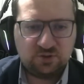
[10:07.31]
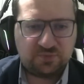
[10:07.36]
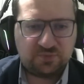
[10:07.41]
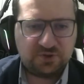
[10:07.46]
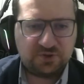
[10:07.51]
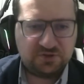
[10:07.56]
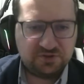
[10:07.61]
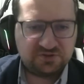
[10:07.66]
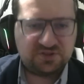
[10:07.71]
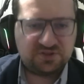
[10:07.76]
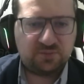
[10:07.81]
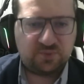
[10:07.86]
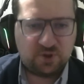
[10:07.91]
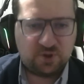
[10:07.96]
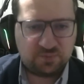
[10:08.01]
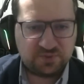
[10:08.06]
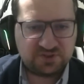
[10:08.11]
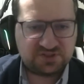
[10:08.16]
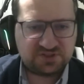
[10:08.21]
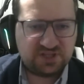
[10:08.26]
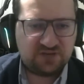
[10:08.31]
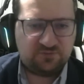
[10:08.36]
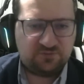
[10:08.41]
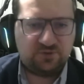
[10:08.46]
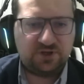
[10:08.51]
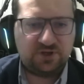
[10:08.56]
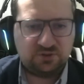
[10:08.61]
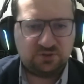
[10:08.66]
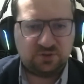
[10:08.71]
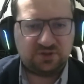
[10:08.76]
to produce the proper staff
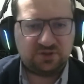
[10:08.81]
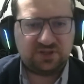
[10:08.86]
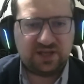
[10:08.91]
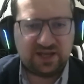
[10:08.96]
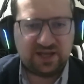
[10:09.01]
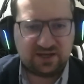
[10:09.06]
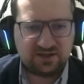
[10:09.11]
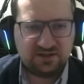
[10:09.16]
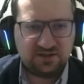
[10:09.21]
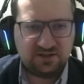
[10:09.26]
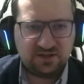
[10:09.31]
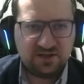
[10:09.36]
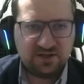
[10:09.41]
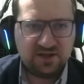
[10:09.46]
work to attack.